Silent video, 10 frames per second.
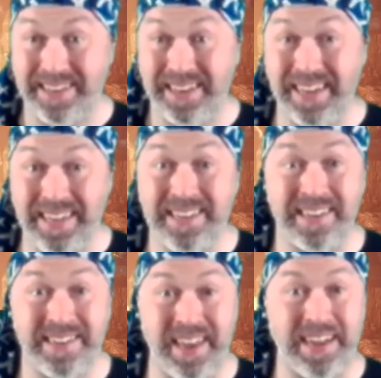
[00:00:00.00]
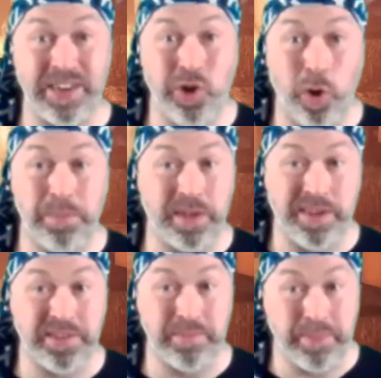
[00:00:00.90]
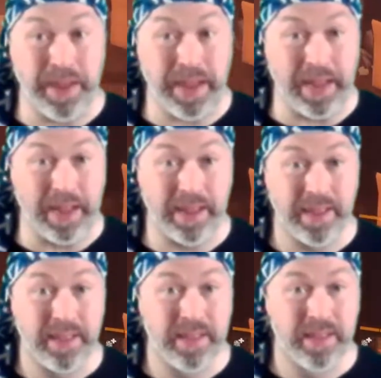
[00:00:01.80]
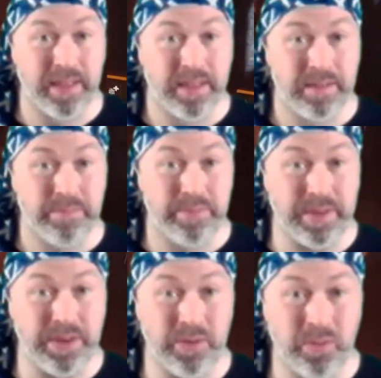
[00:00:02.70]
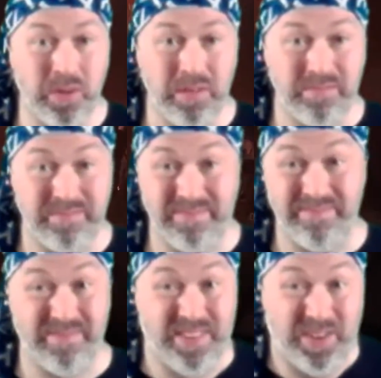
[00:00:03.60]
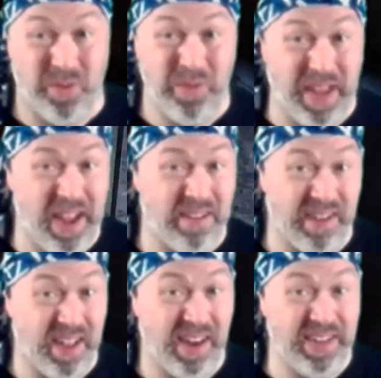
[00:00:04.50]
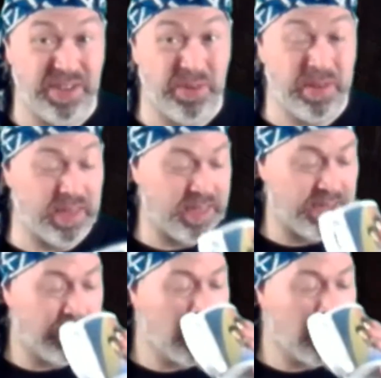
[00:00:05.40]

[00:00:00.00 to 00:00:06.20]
is a second job that doesn't pay. But you know what? I don't care. I like doing this.